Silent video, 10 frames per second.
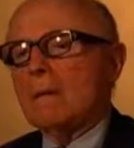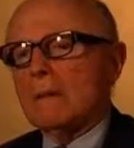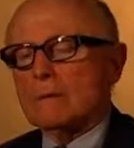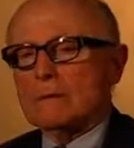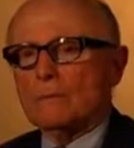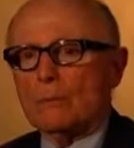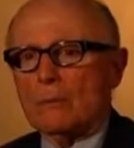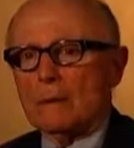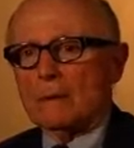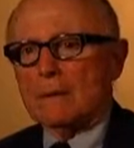It was
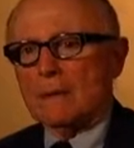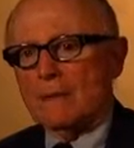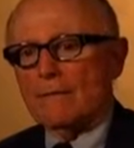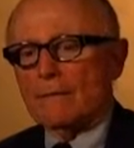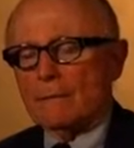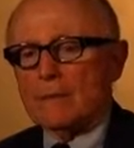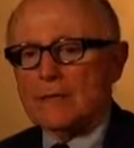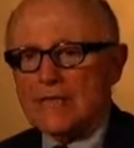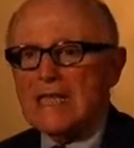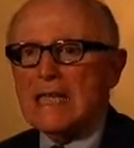important that different
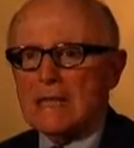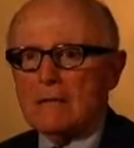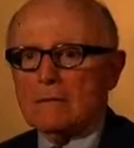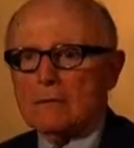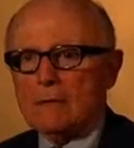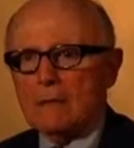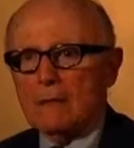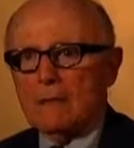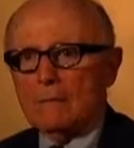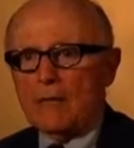machines
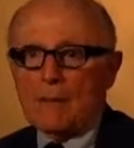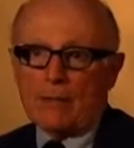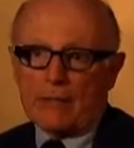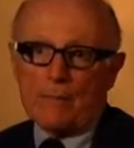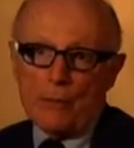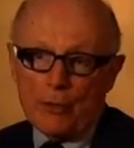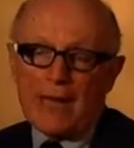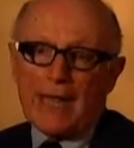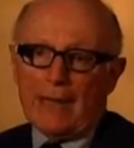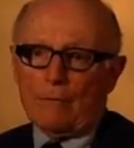be able to
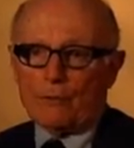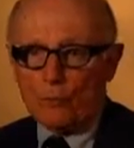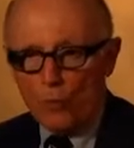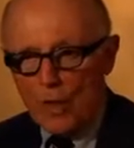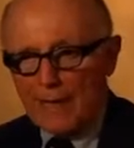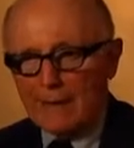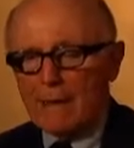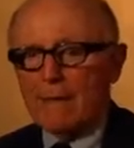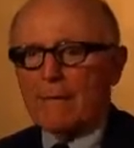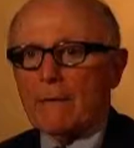communicate with one
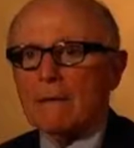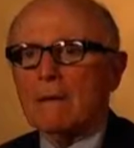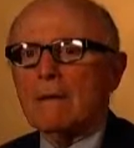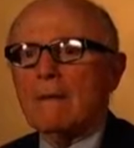another,